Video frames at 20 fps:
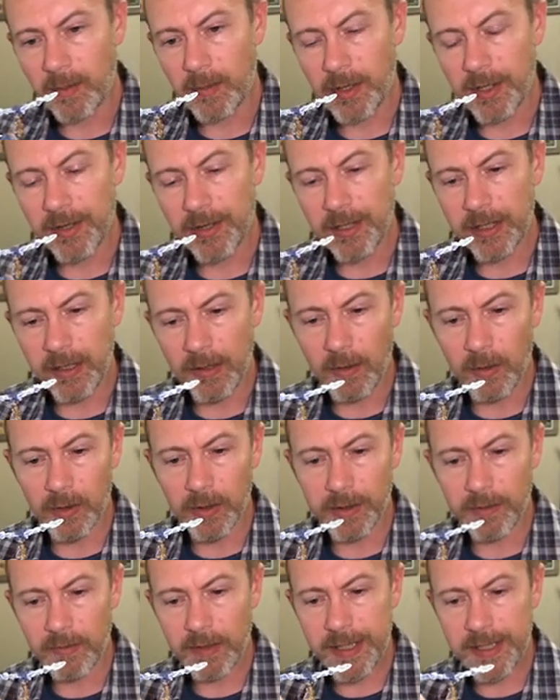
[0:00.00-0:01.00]
The only
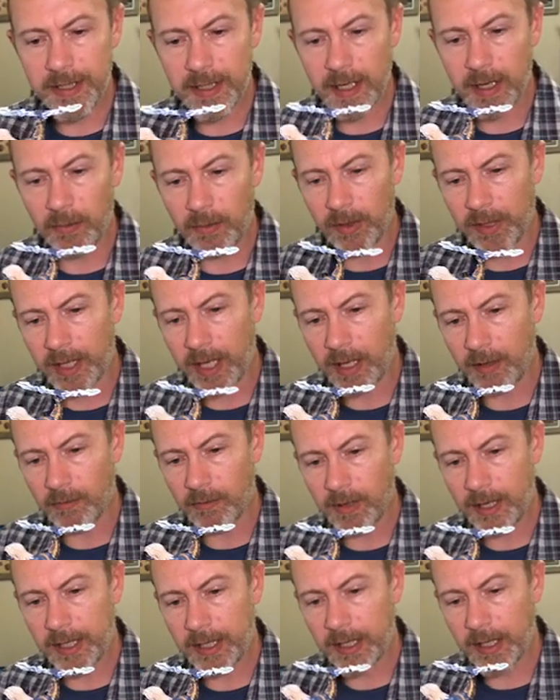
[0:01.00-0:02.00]
reason I would not
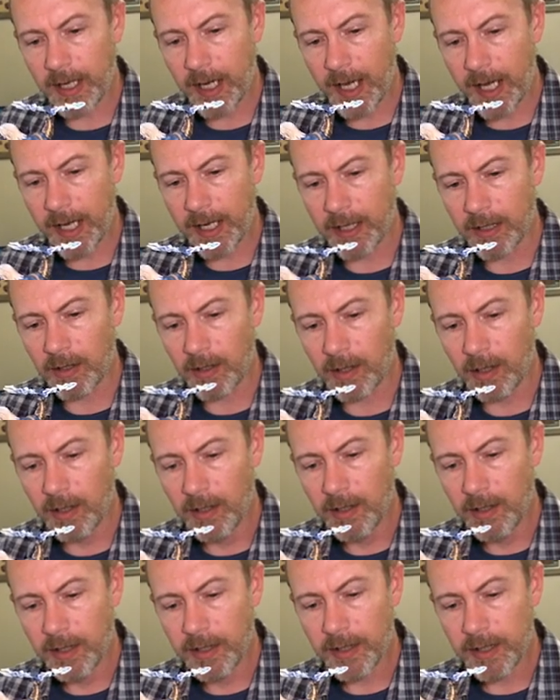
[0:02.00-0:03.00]
rate it higher
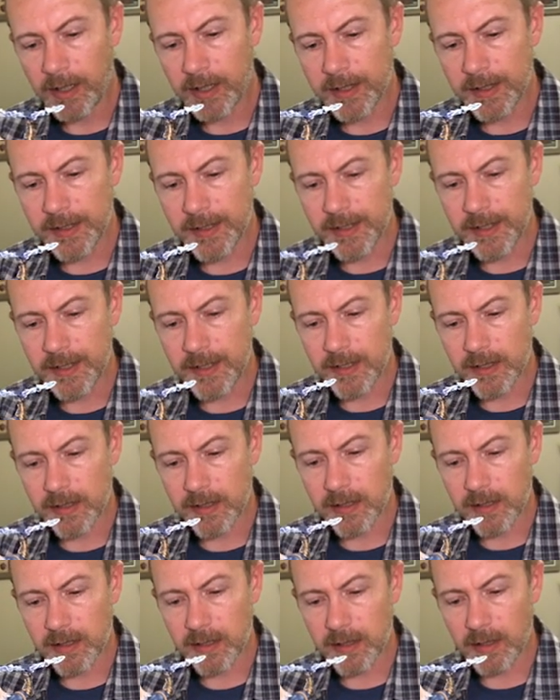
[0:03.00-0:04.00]
is
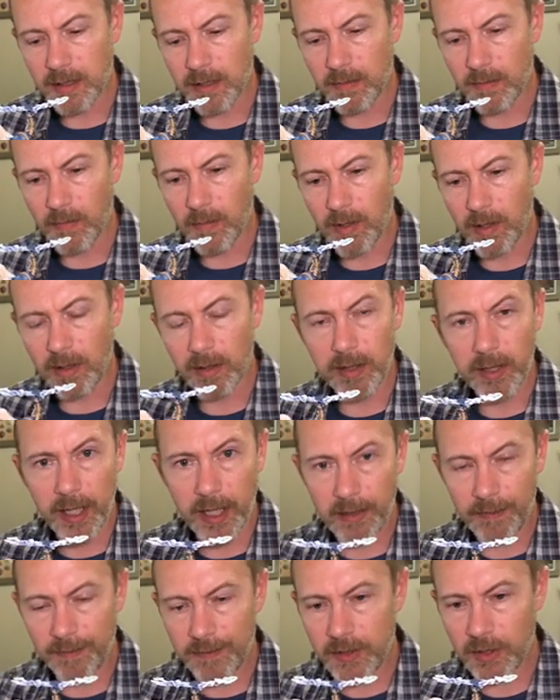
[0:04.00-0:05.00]
kind
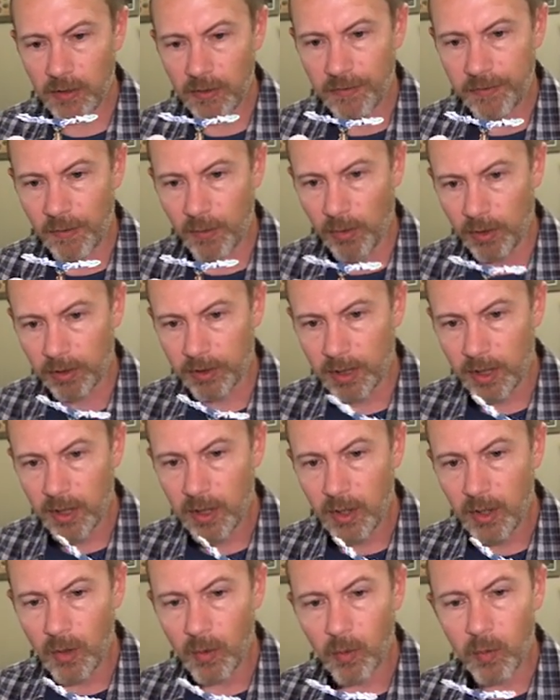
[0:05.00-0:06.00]
of twofold.
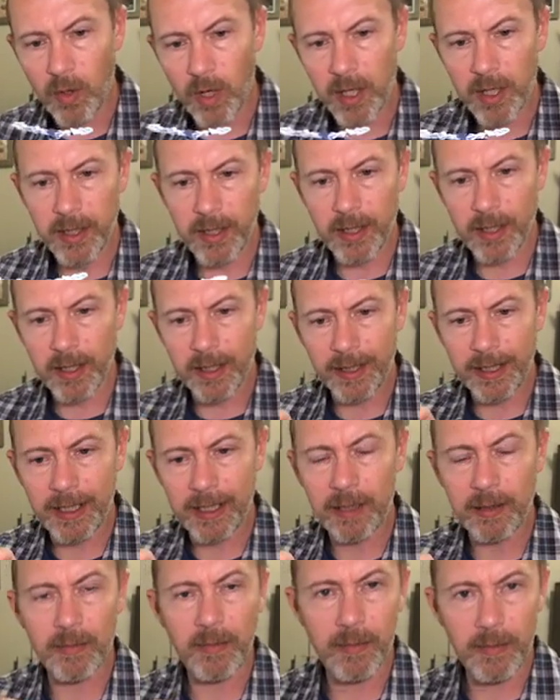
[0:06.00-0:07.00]
One,
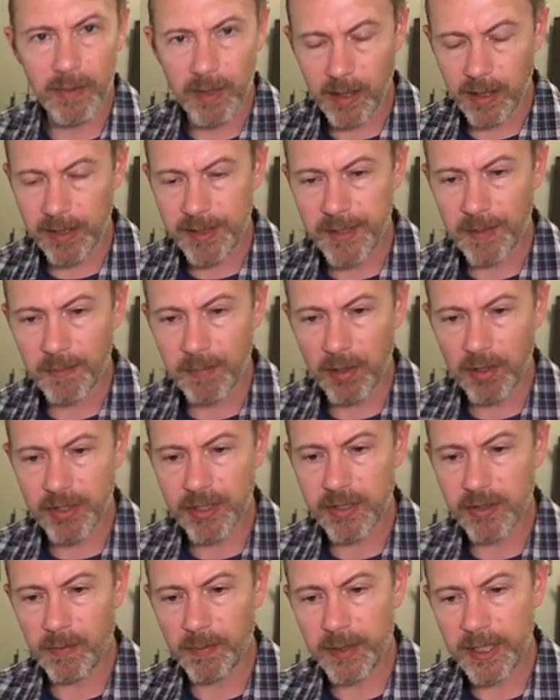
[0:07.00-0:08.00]
again, it's a
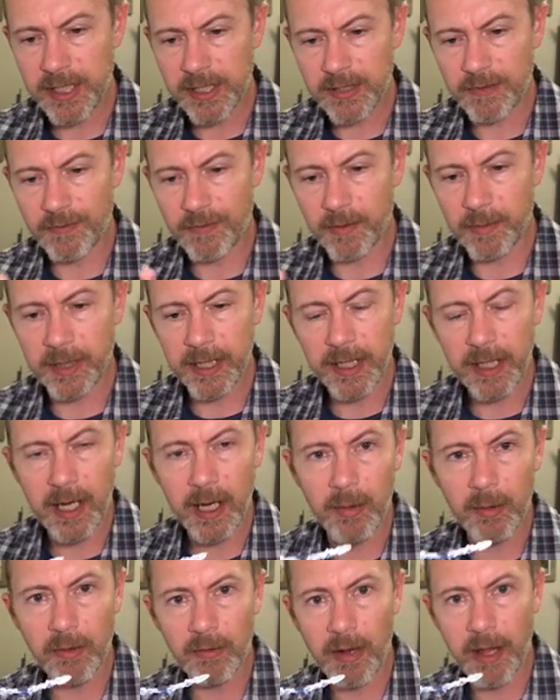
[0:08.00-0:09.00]
personal piece for me. I
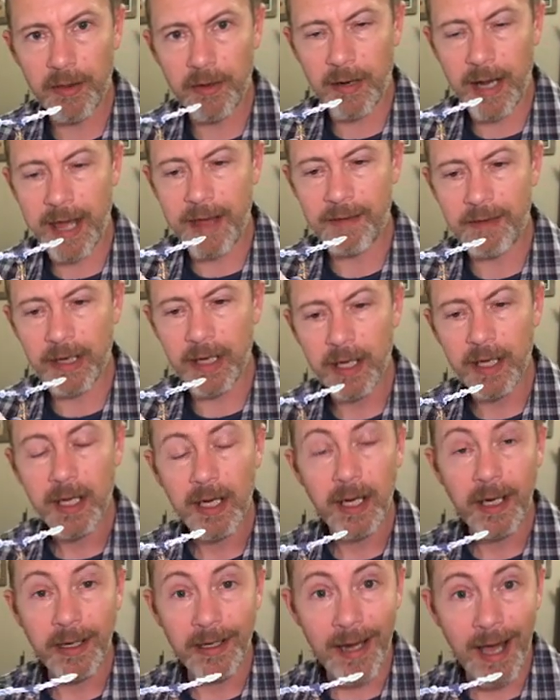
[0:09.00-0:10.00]
would rather have it
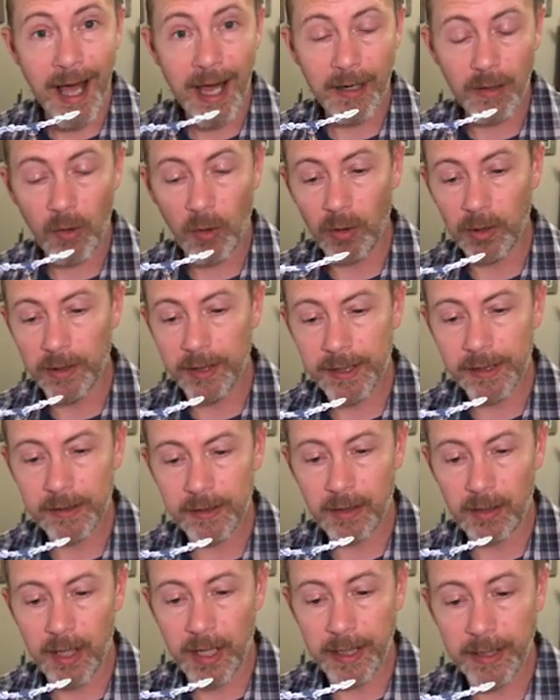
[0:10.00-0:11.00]
not holding the
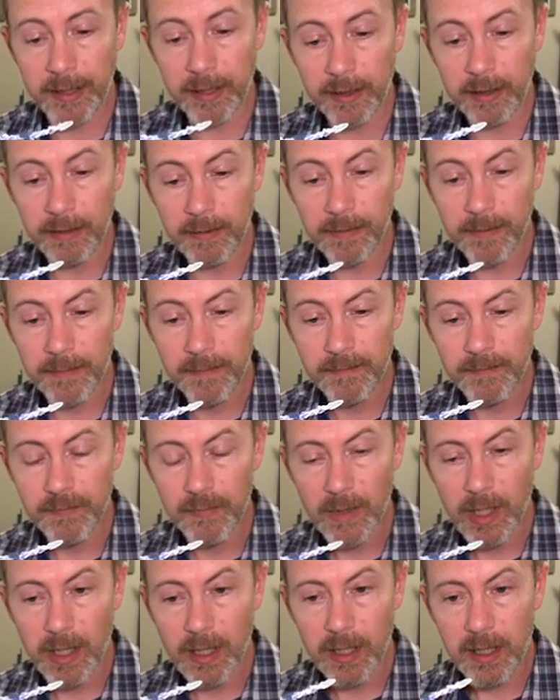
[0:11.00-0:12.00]
lightning.
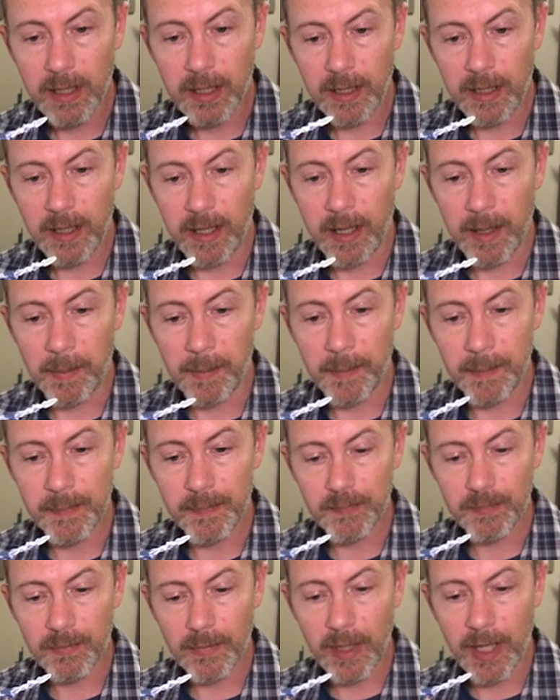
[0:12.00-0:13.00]

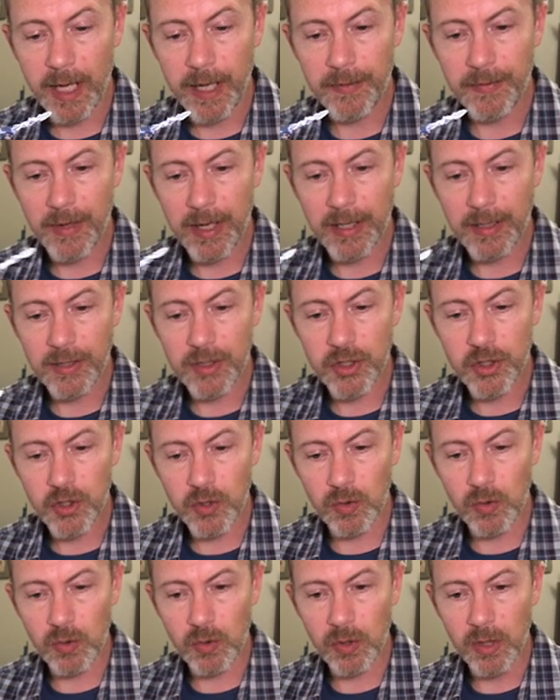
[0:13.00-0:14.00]
And then
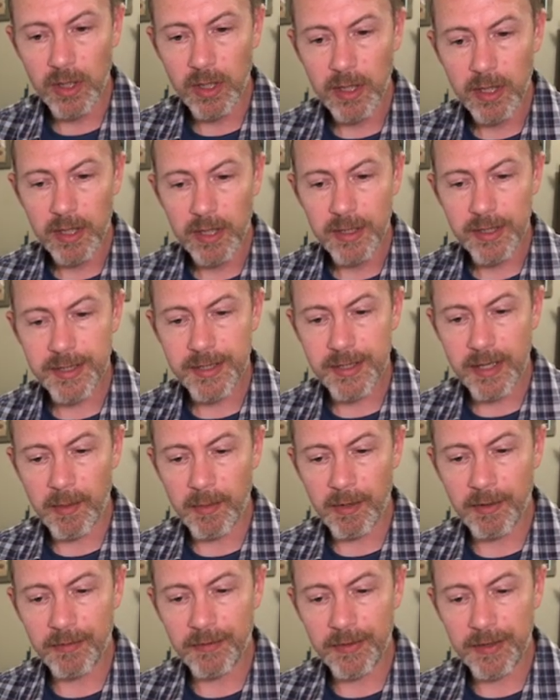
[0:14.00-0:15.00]
two, some
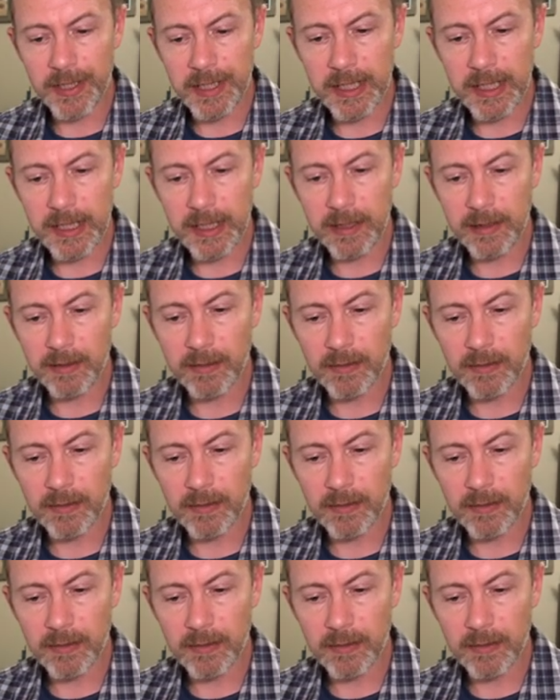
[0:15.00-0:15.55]
of the